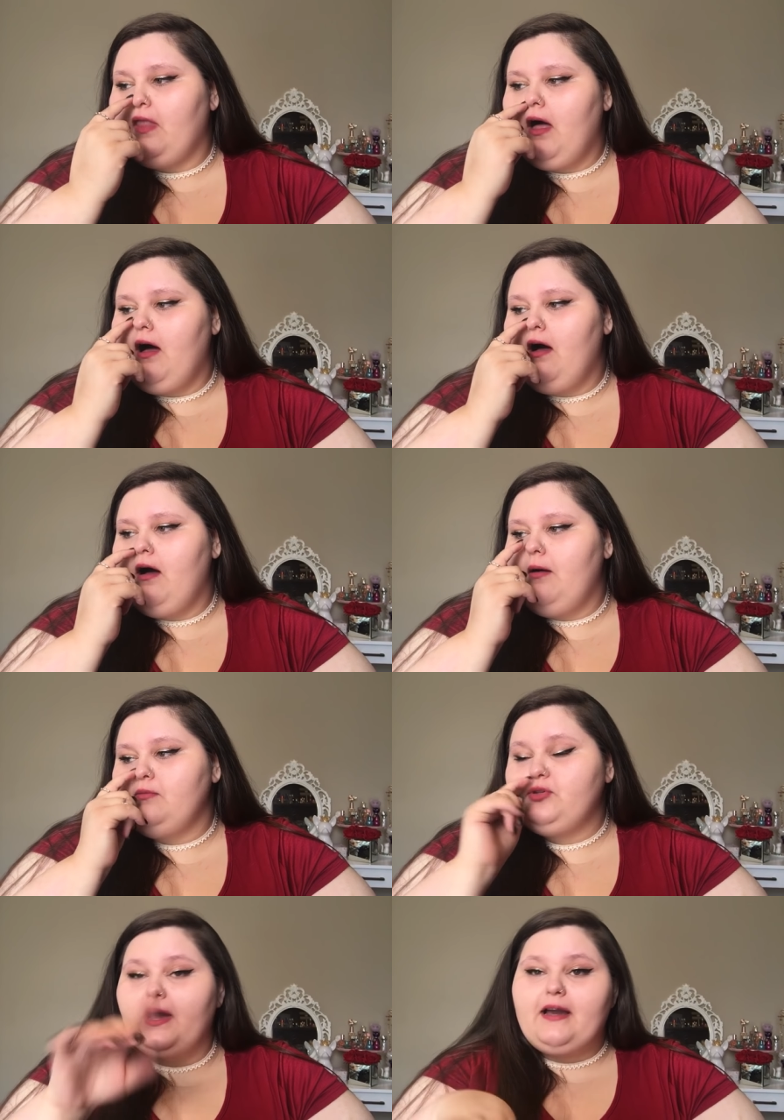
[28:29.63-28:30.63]

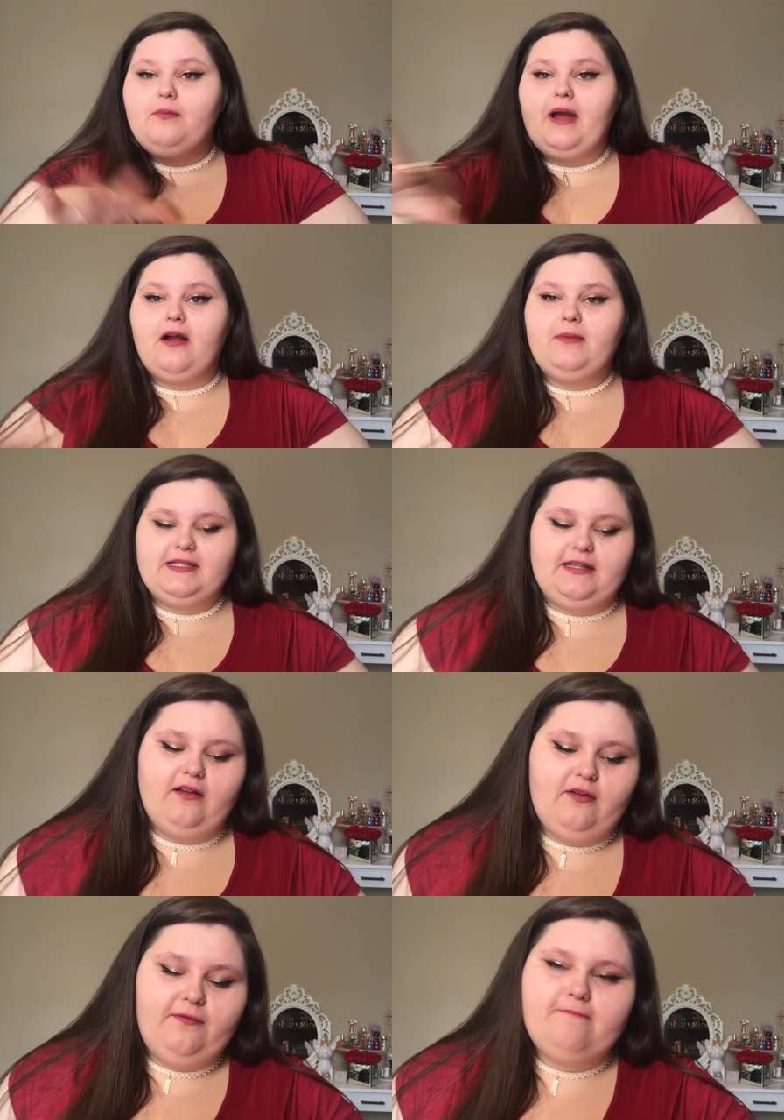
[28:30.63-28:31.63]
Um, do I compare
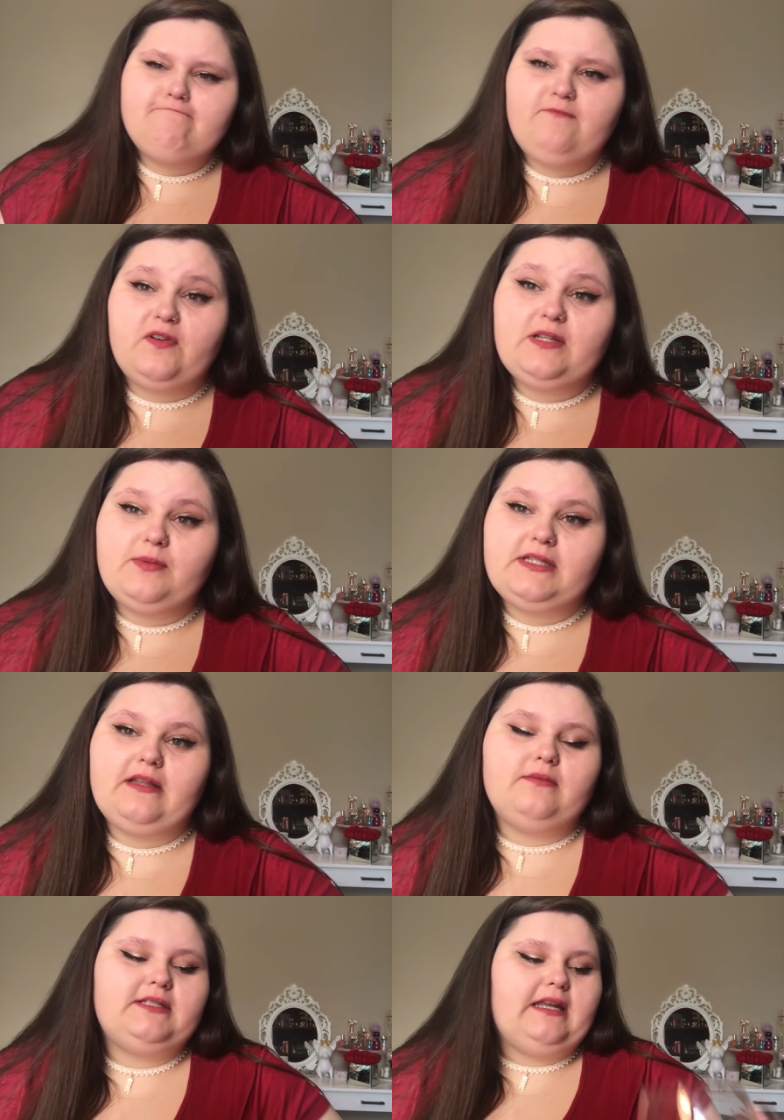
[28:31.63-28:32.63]
myself? For some reason,
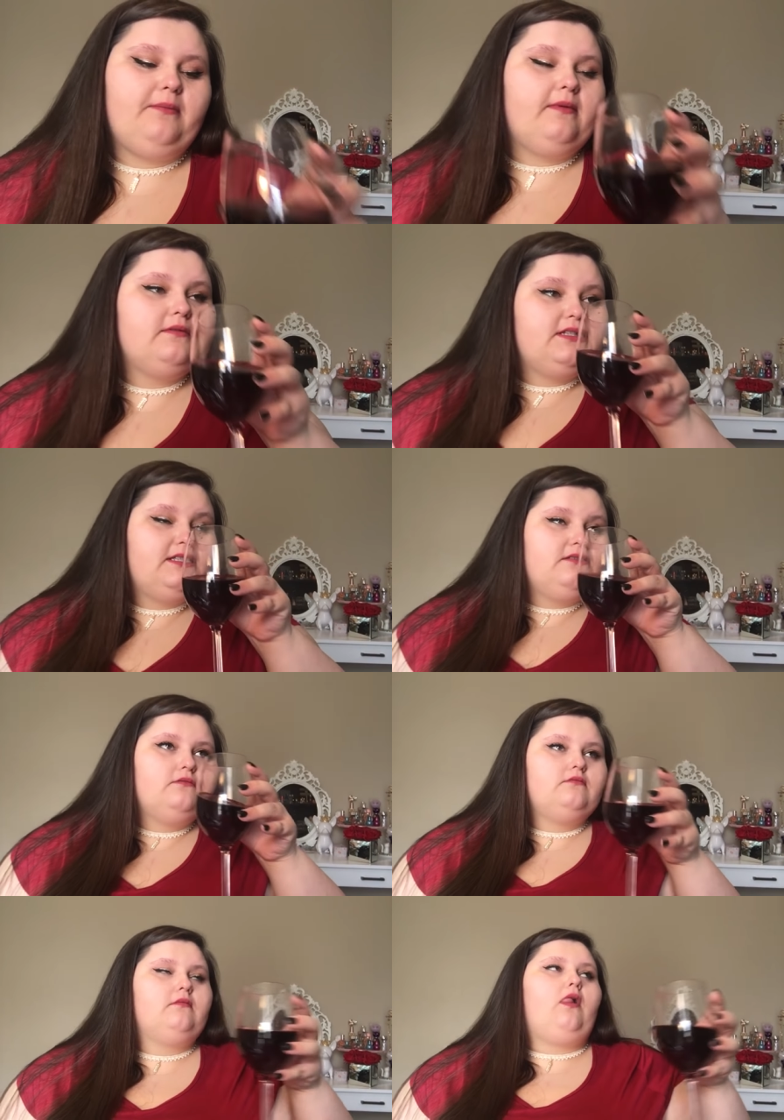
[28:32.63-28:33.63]
that one stand.
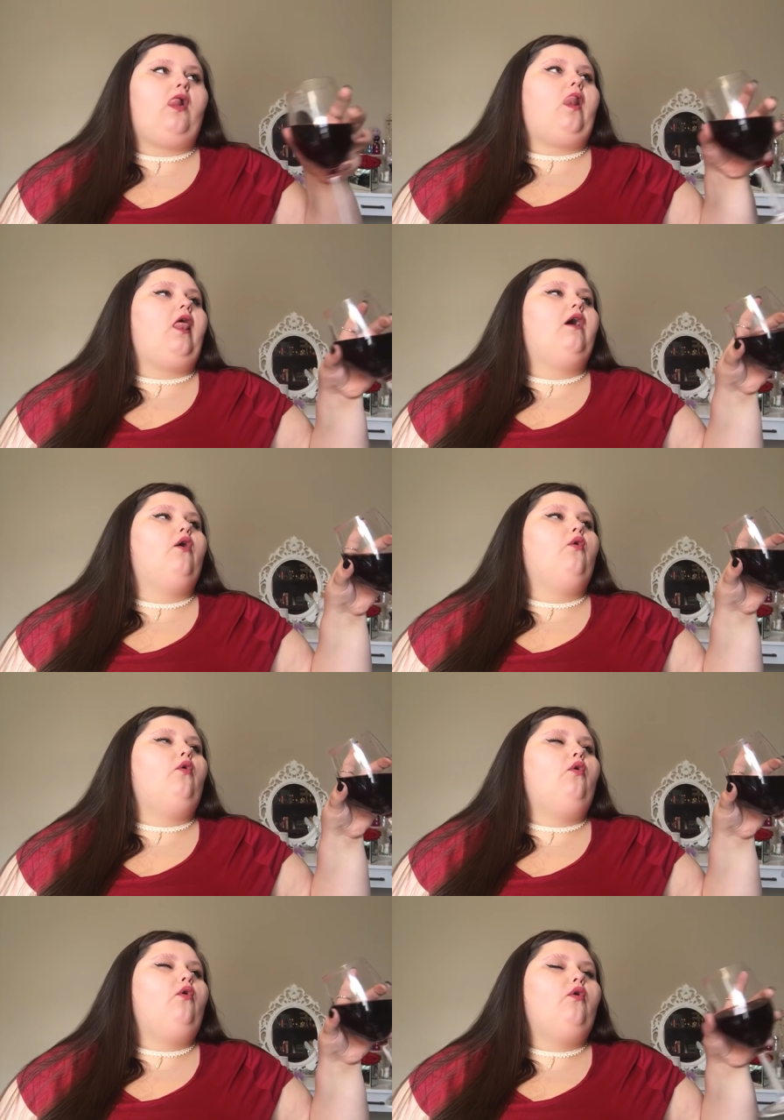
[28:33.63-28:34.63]

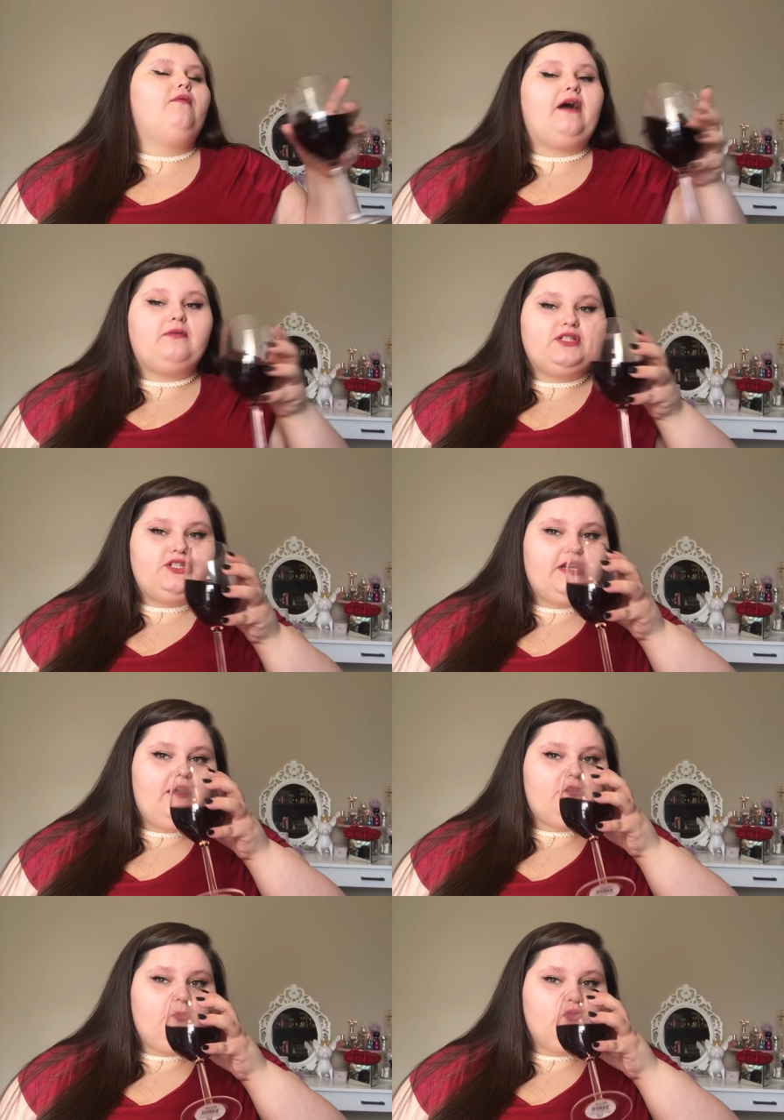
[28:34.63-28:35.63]
Ooh, that one stood
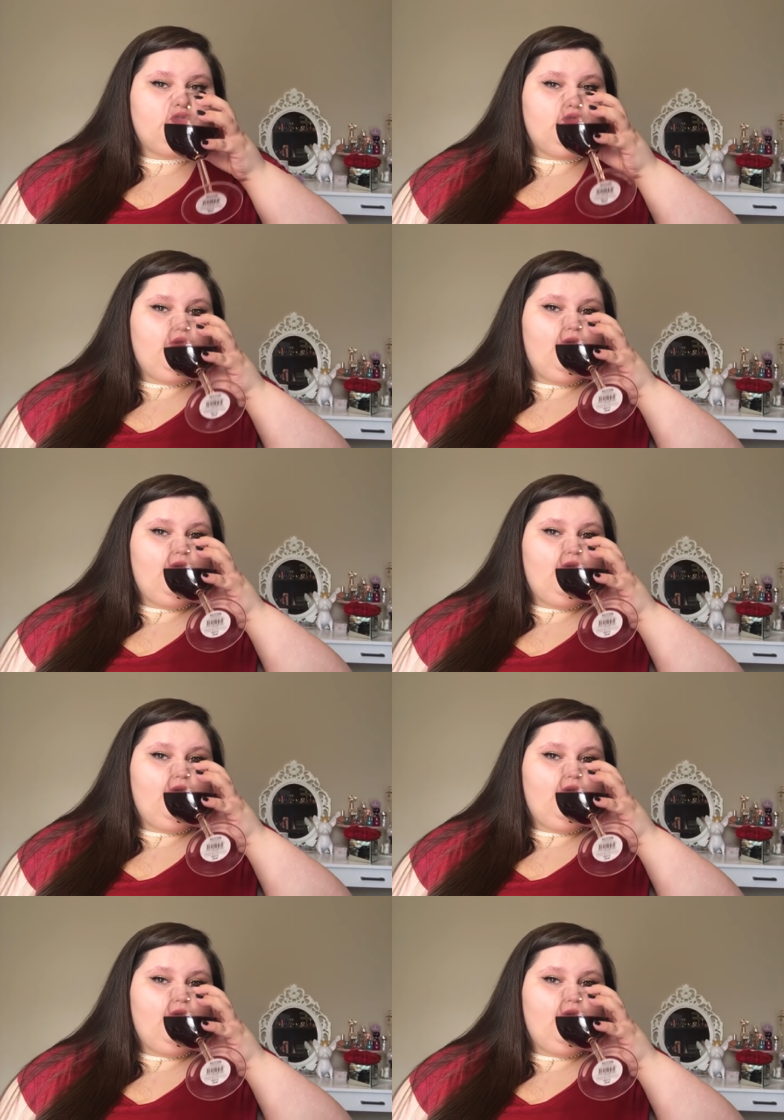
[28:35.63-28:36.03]
out the most.